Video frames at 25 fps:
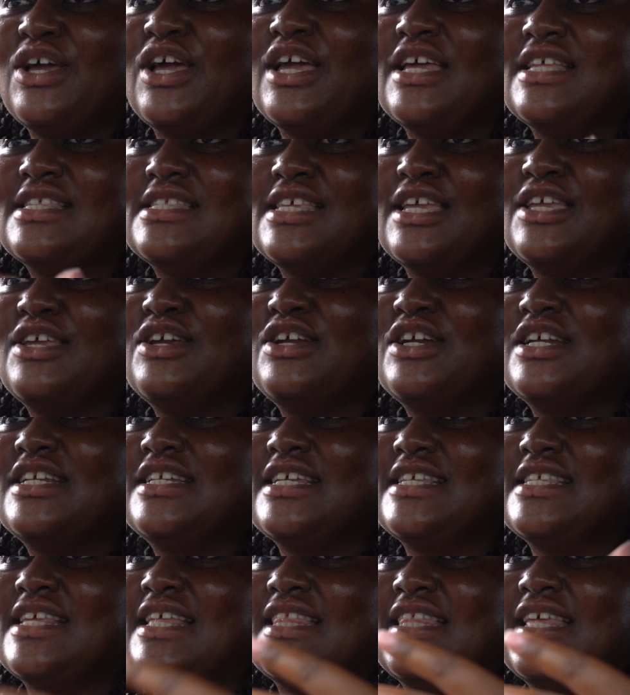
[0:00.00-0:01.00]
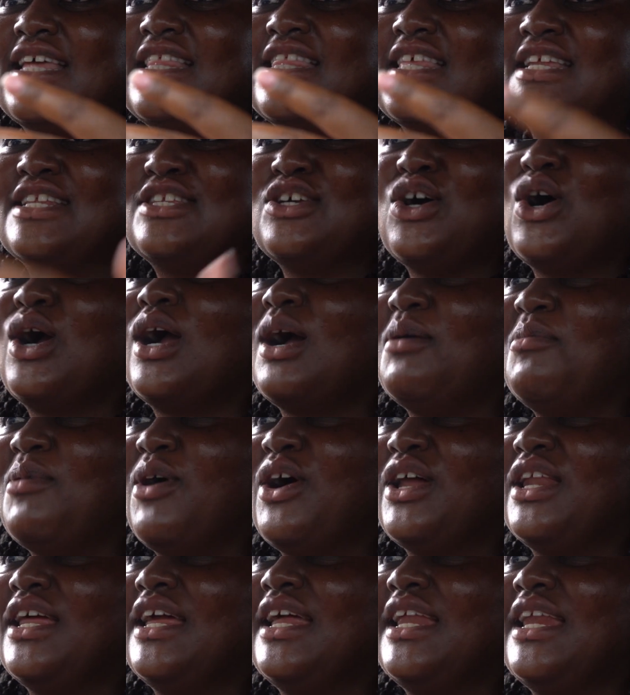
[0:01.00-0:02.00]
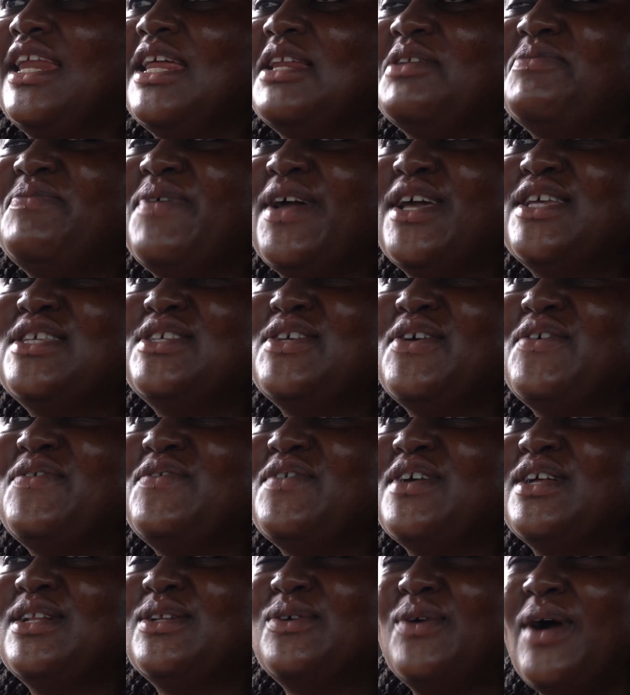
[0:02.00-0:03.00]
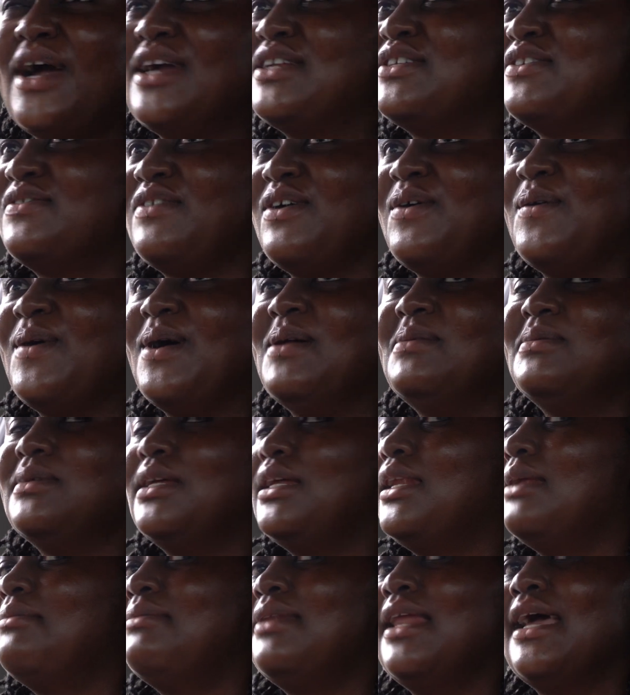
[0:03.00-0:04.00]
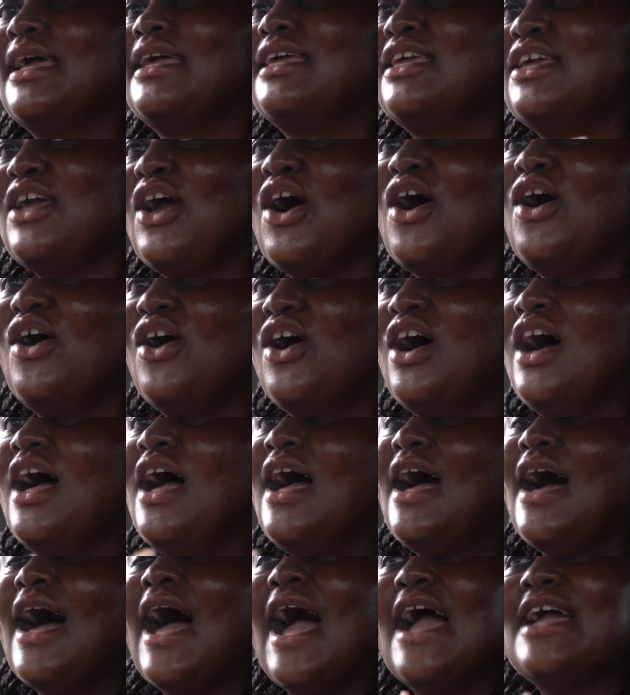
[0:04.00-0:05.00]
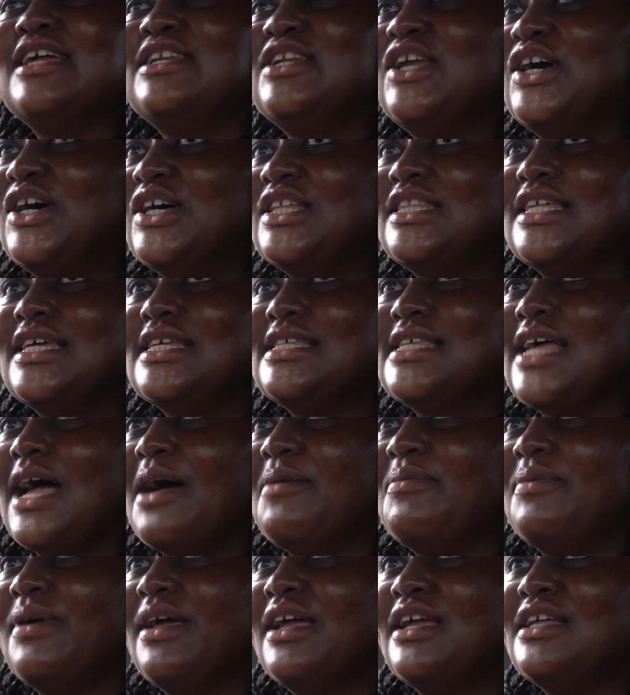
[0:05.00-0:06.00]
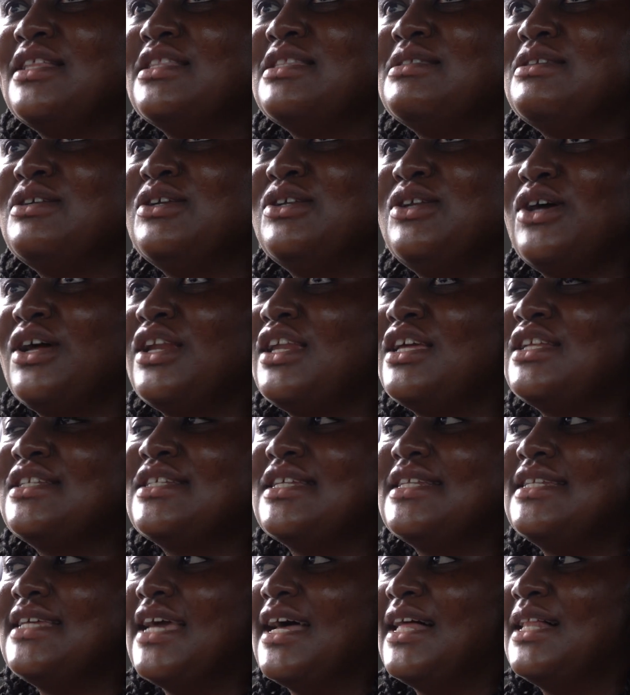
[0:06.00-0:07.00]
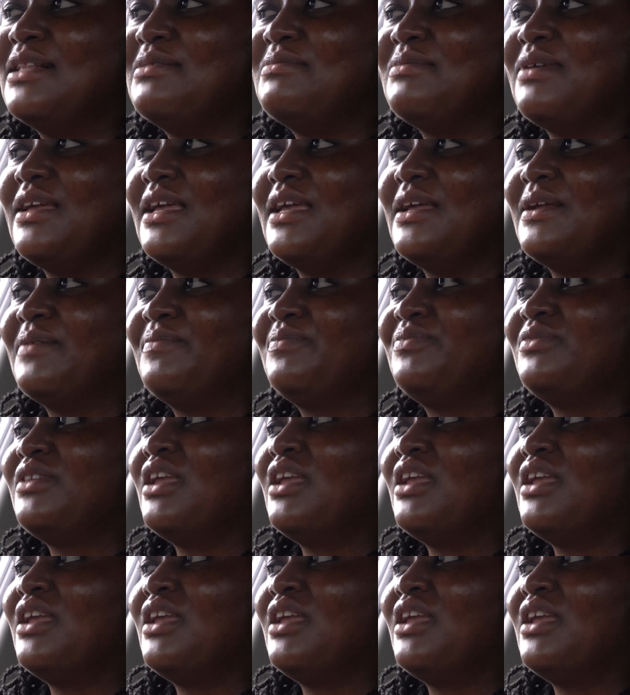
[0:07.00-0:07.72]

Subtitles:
your insecurities, and then they talk about it, it makes you feel quite overwhelmed. And I'm like, yo, I know this happened, you don't need to tell me.